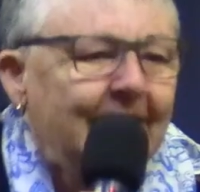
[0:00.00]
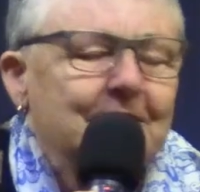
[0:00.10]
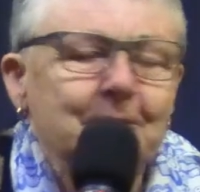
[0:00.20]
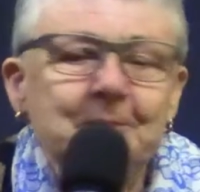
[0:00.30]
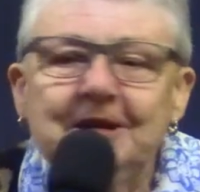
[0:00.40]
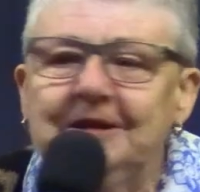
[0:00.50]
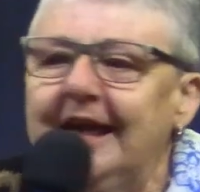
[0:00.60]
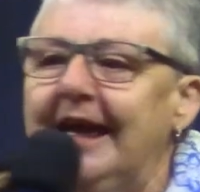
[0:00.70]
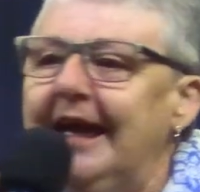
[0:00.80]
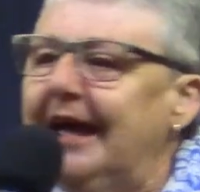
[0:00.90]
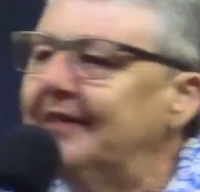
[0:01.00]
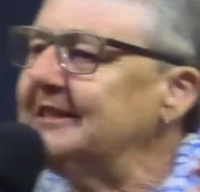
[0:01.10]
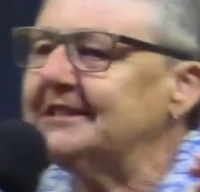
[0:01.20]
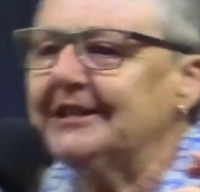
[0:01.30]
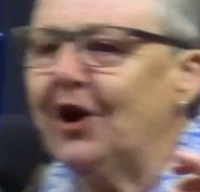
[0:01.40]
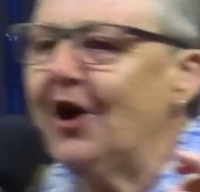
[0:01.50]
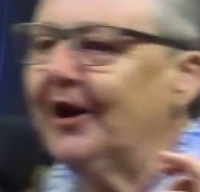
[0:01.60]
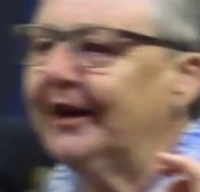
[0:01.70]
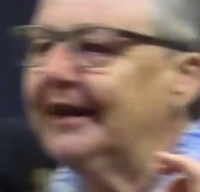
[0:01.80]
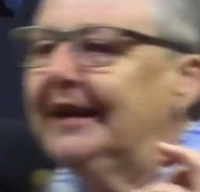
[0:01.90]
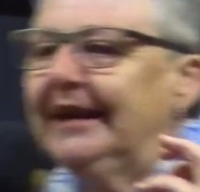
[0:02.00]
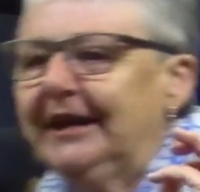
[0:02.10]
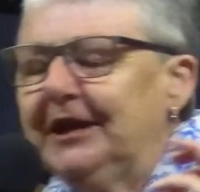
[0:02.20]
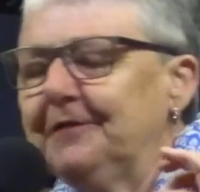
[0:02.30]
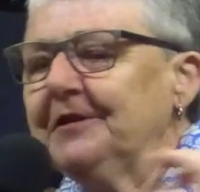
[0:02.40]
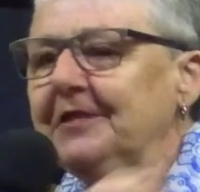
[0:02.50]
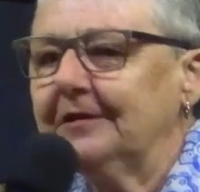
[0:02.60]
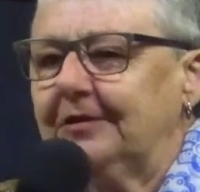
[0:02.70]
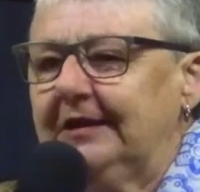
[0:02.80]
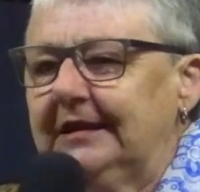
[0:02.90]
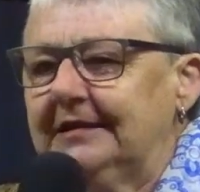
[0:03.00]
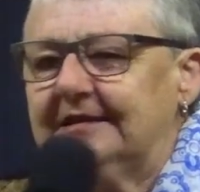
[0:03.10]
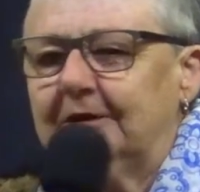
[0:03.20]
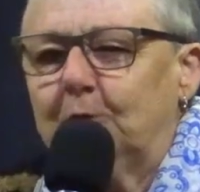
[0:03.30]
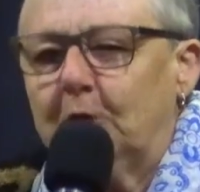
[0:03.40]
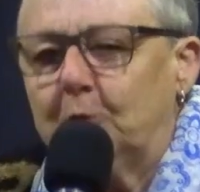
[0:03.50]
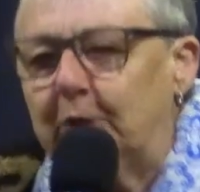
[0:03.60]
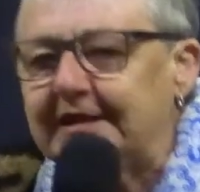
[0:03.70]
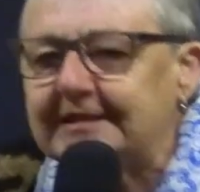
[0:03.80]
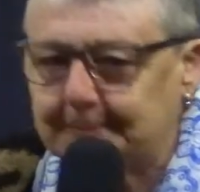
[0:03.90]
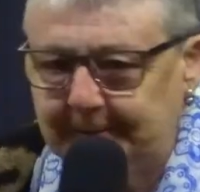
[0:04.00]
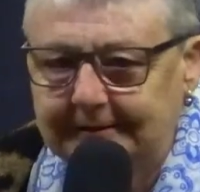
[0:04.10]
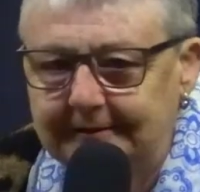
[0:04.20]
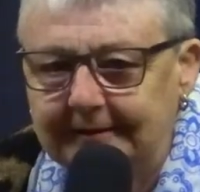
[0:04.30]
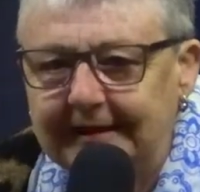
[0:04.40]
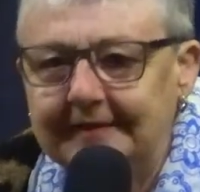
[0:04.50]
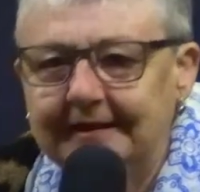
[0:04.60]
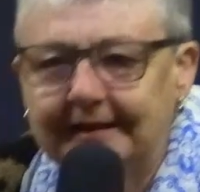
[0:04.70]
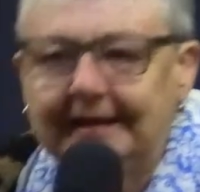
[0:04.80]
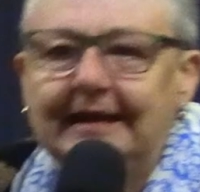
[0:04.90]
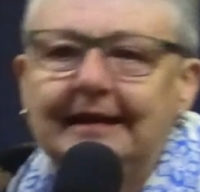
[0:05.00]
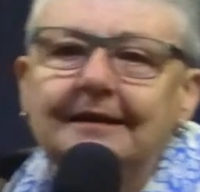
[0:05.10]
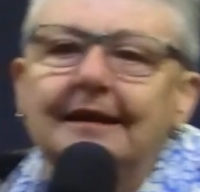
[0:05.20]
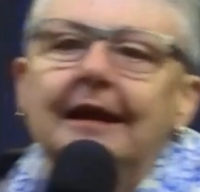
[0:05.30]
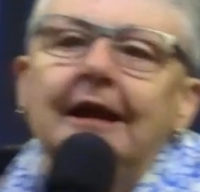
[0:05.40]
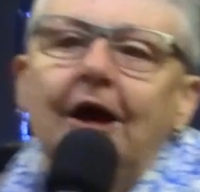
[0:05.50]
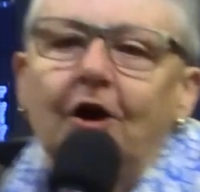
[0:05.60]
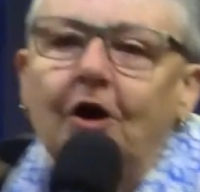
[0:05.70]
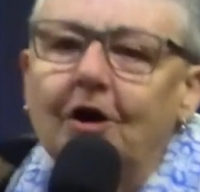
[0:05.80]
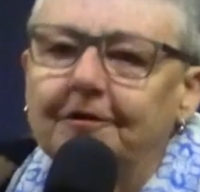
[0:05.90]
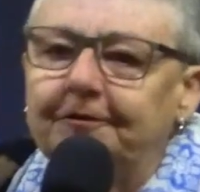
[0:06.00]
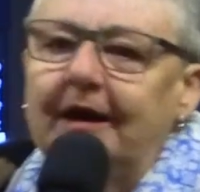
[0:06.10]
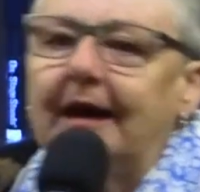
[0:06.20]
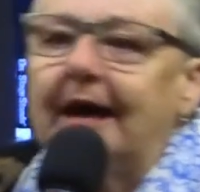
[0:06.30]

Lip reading: And I mean, this guy, even the things that were whispered in the king of